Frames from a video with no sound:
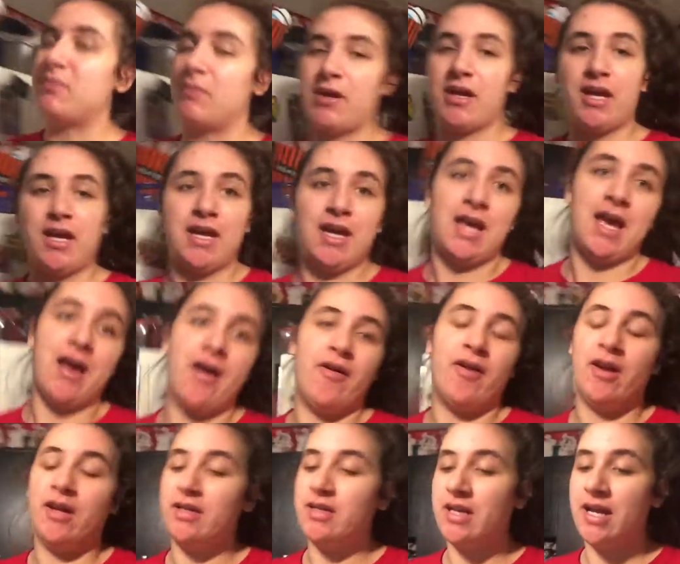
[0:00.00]
breaking out
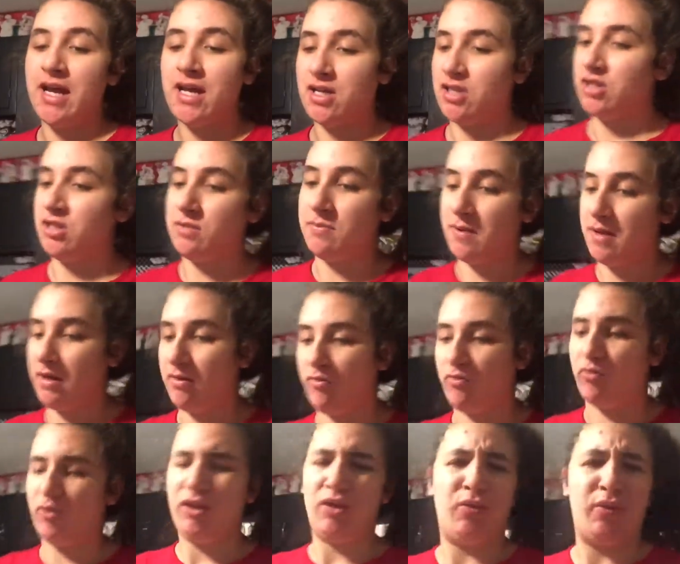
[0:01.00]
and today's just been a
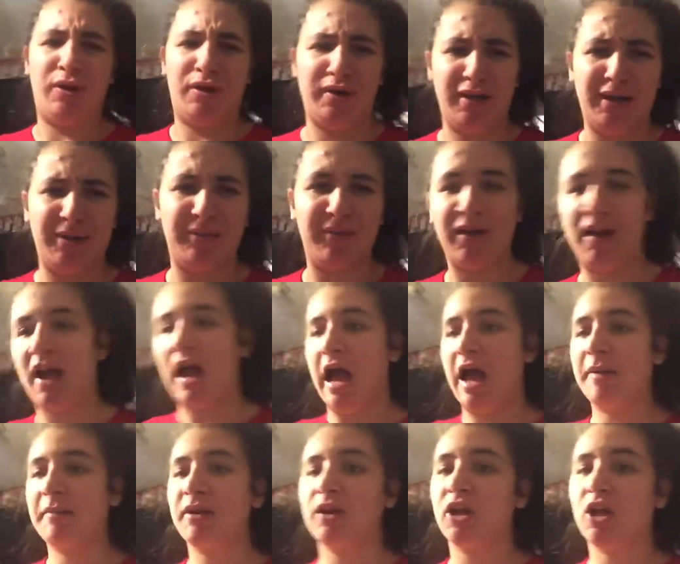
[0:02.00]
really weird day but
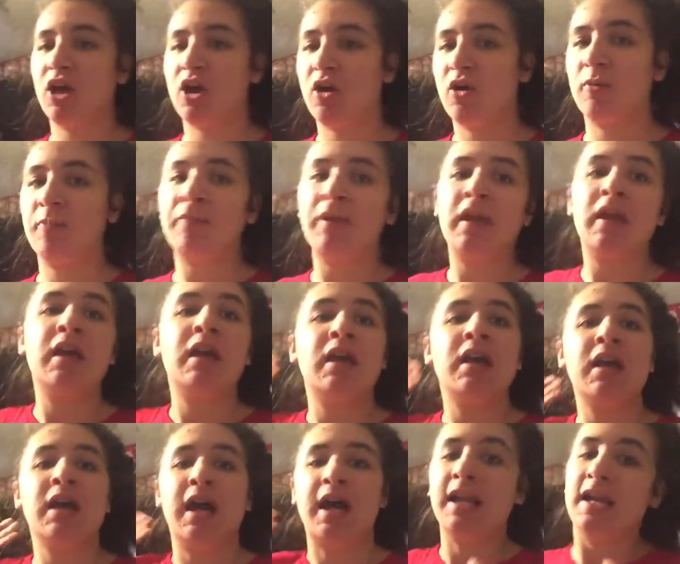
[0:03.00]
I'm gonna go
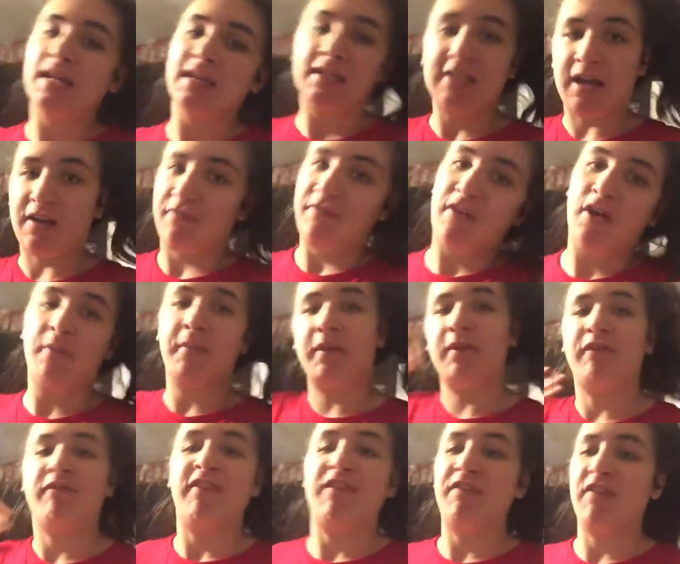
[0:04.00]
I need to stop
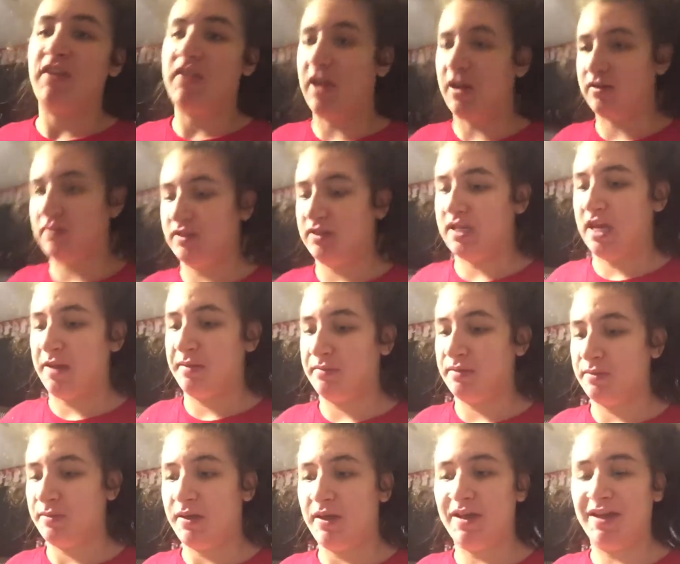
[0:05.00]
filming 50,000
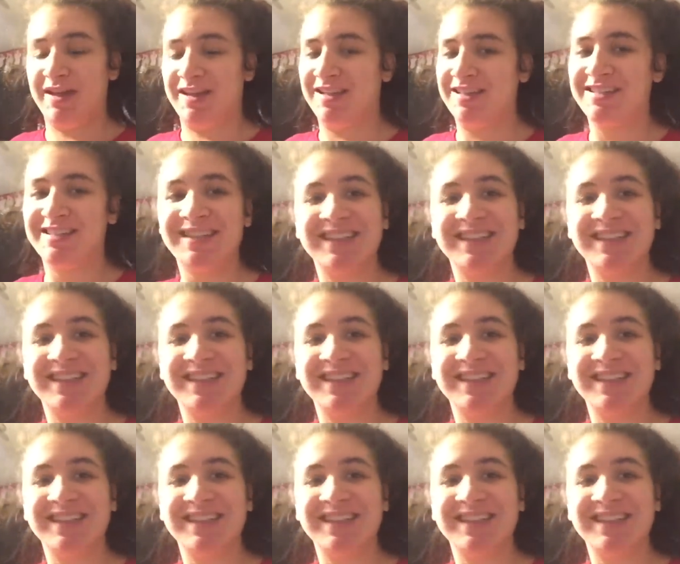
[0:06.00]
times because